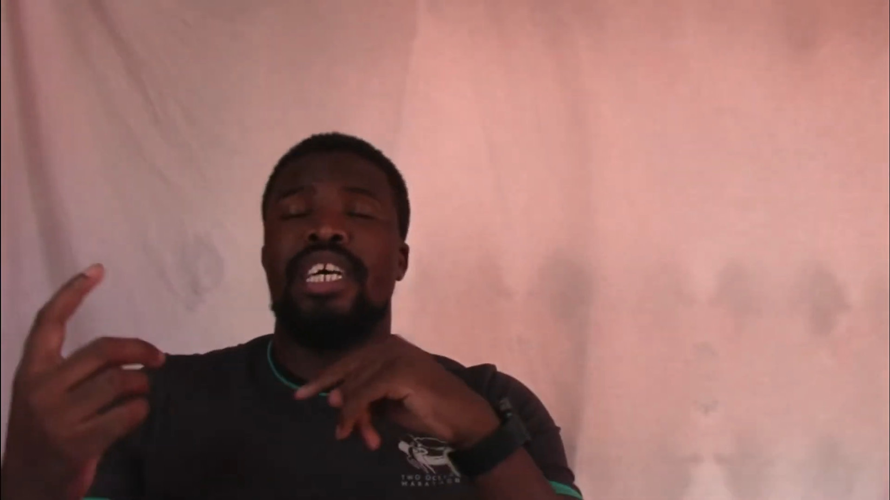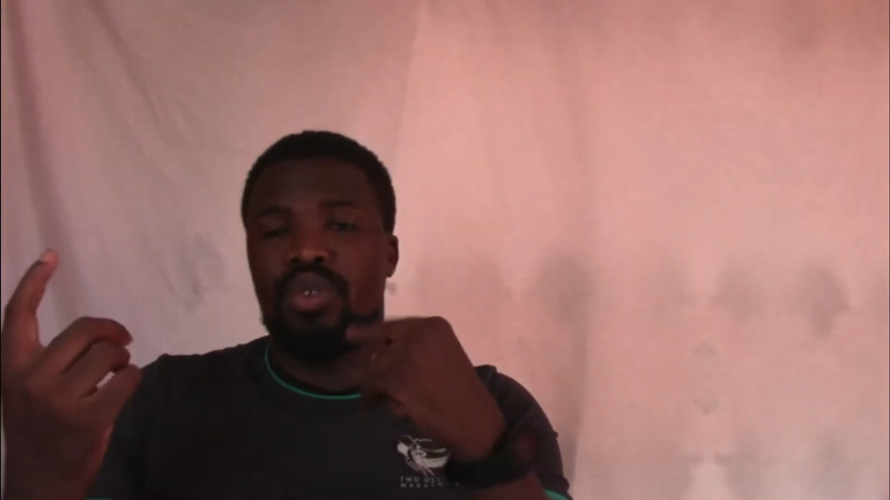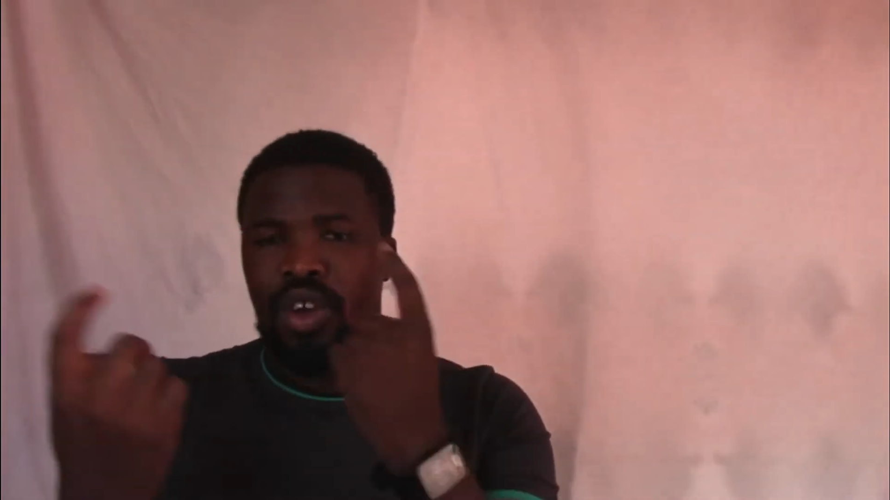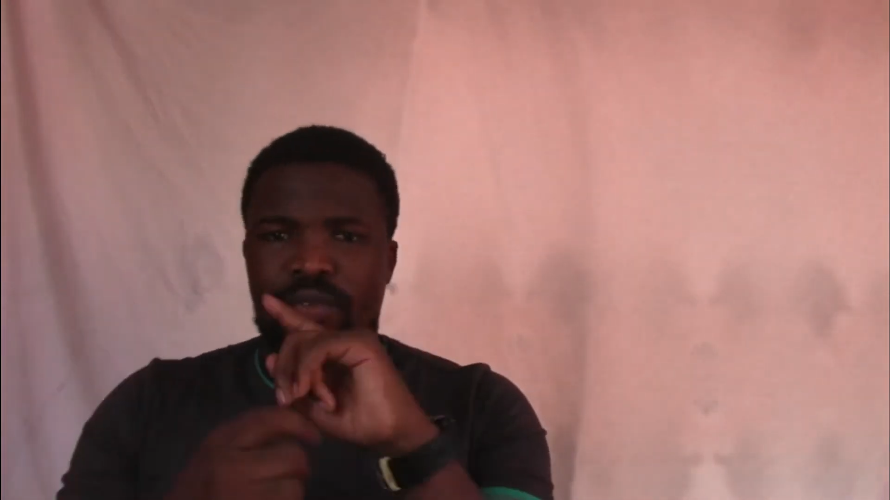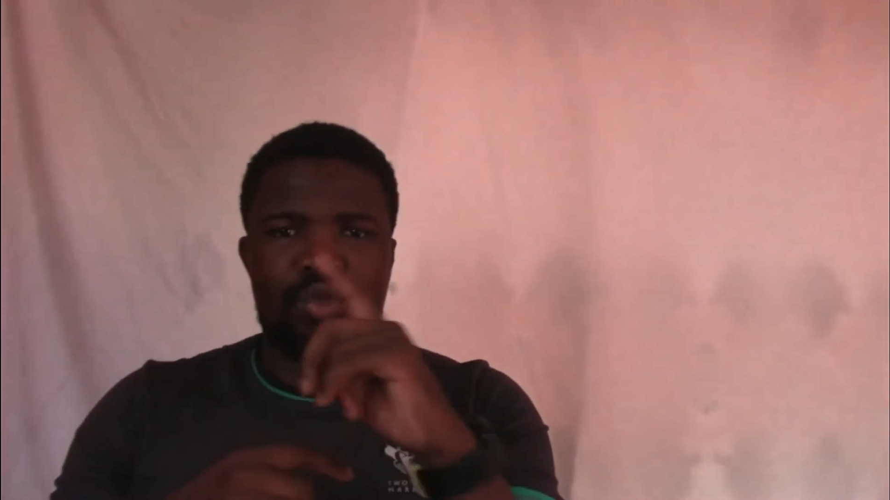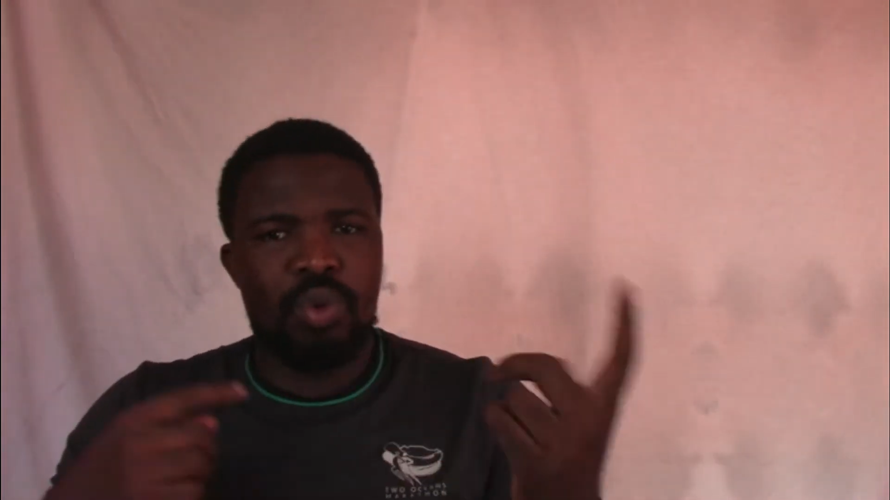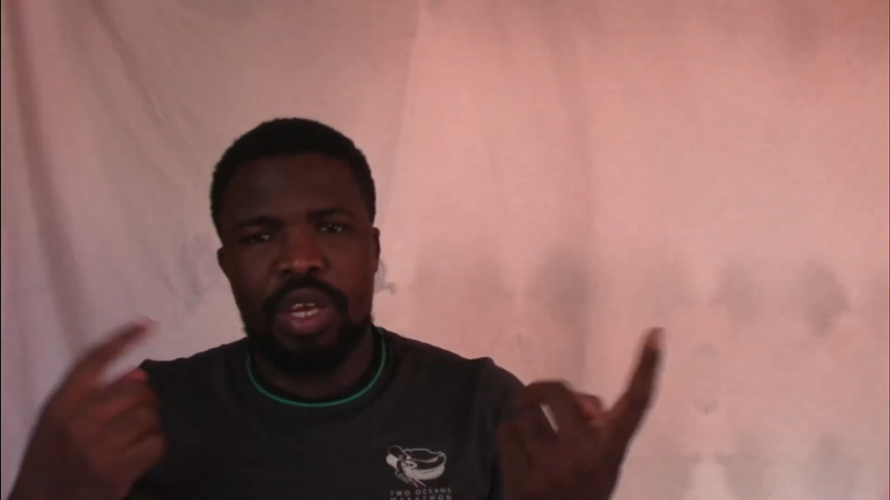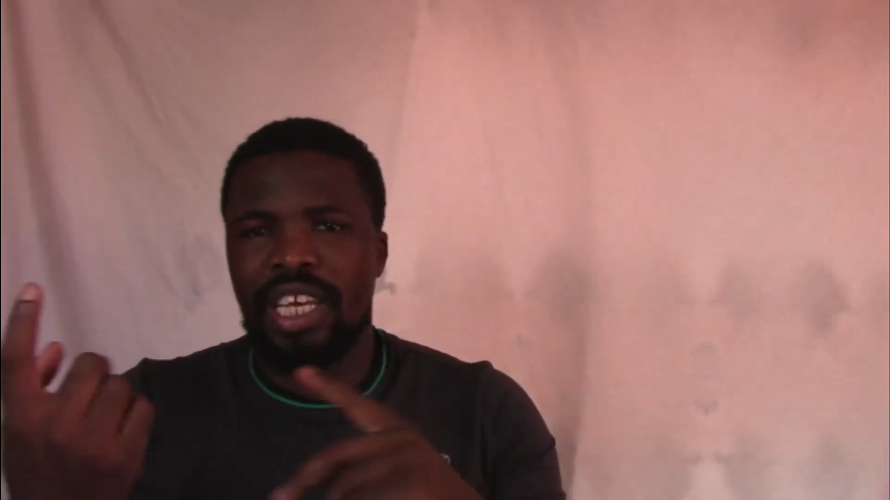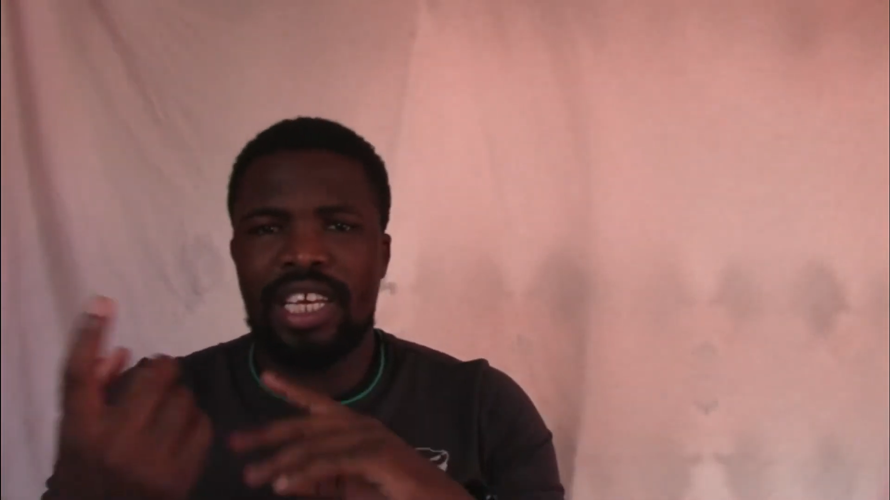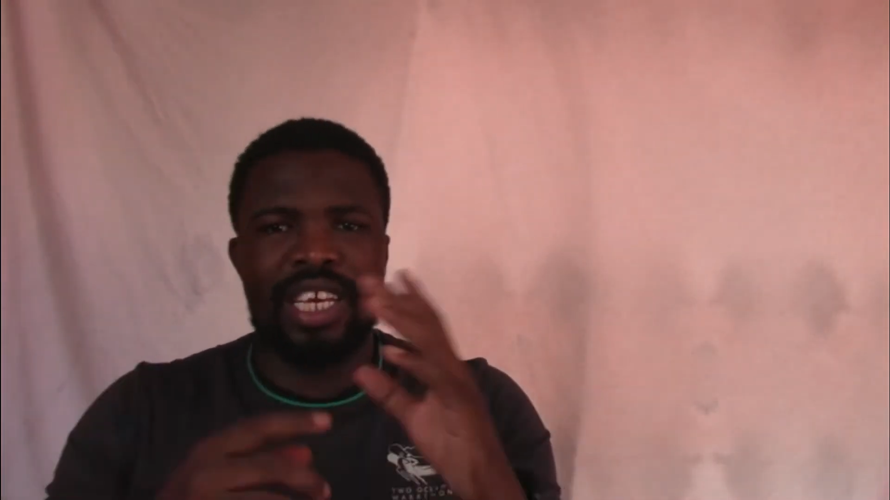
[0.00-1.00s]
you have to
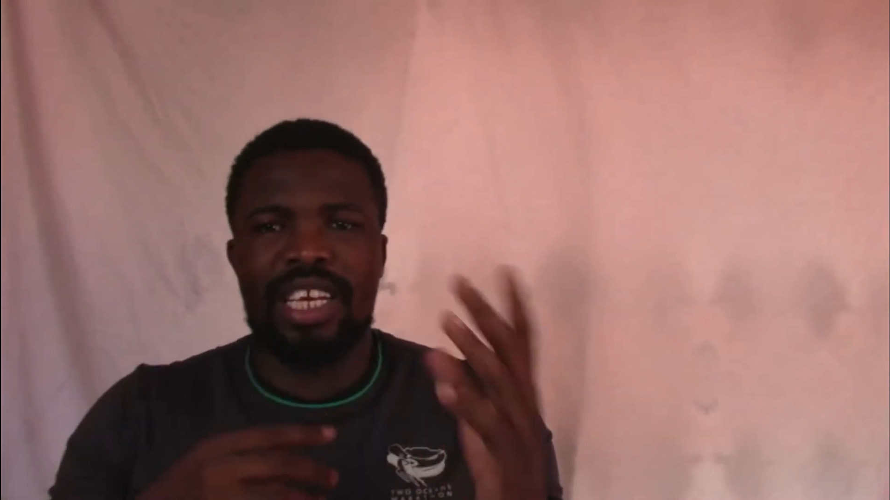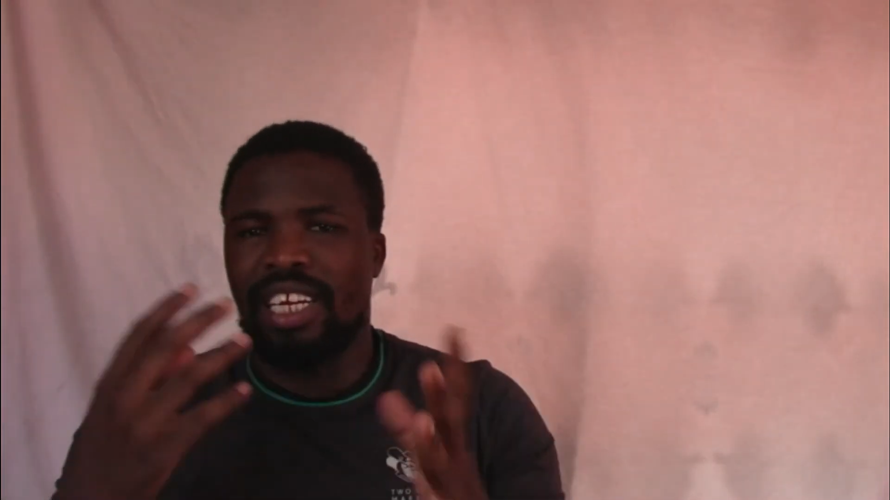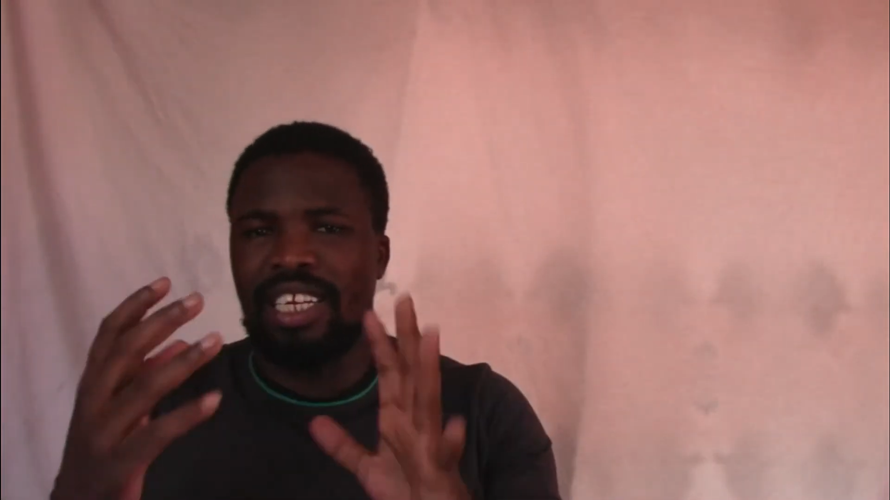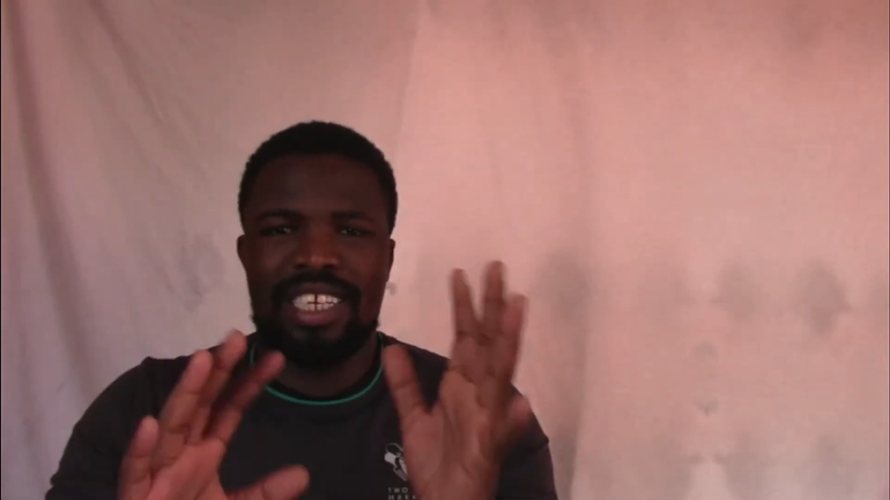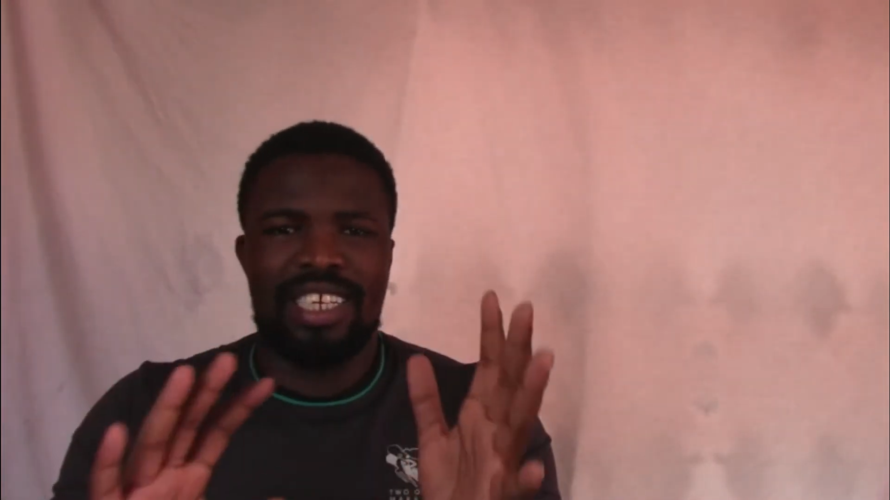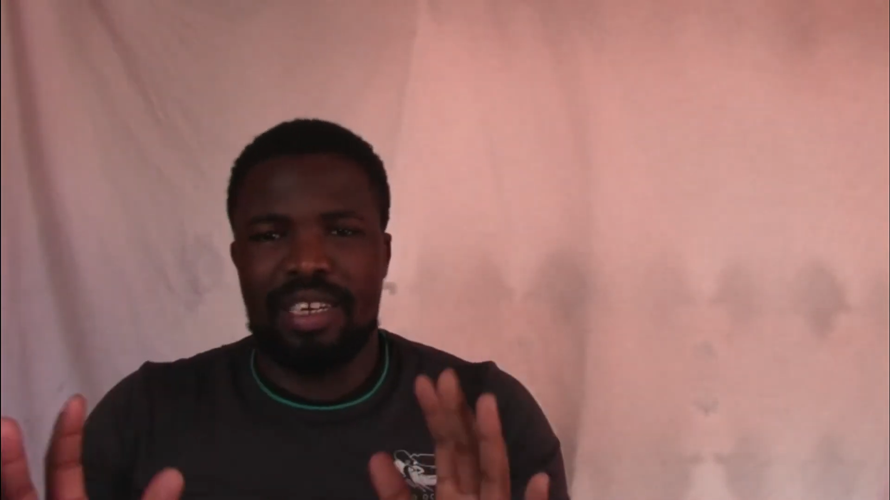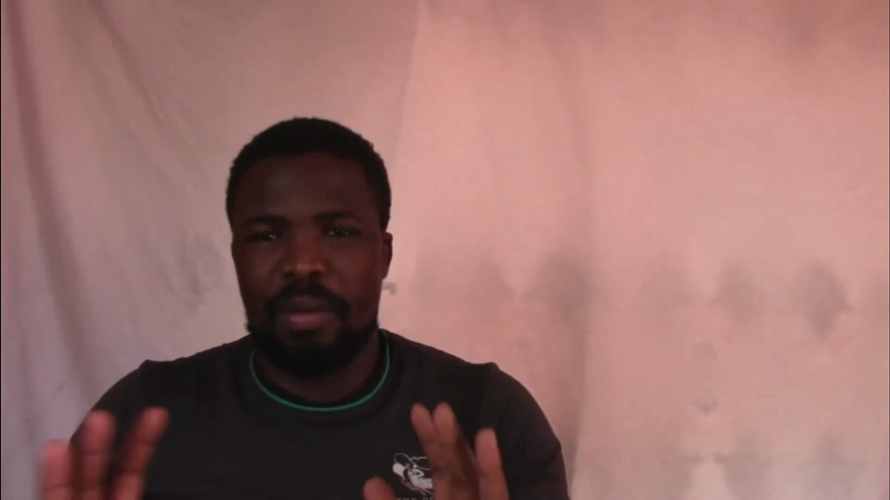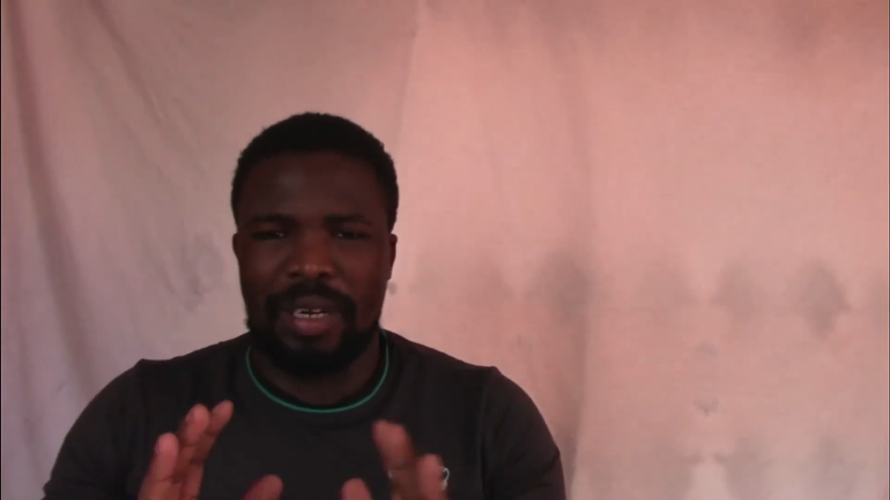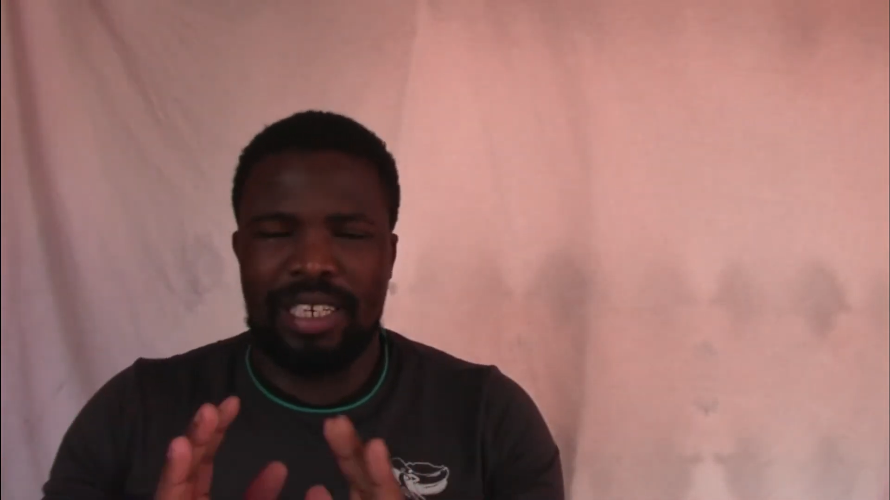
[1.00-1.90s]
kick and but